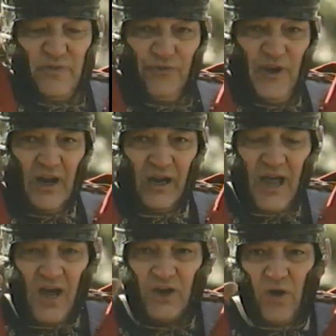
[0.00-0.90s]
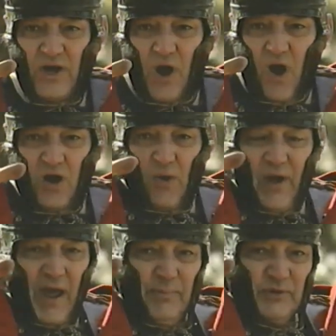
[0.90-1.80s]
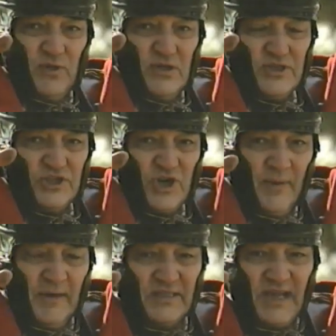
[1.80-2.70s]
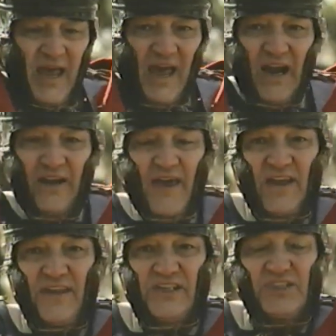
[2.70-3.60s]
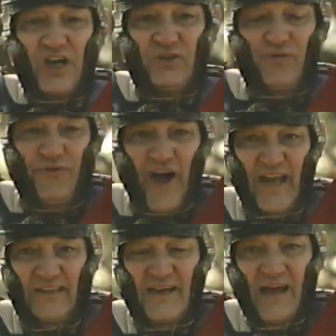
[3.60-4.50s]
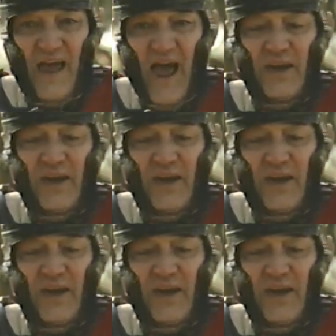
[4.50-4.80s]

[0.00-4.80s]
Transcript: across the field, going all the way up to those Germans, and then they start to fight.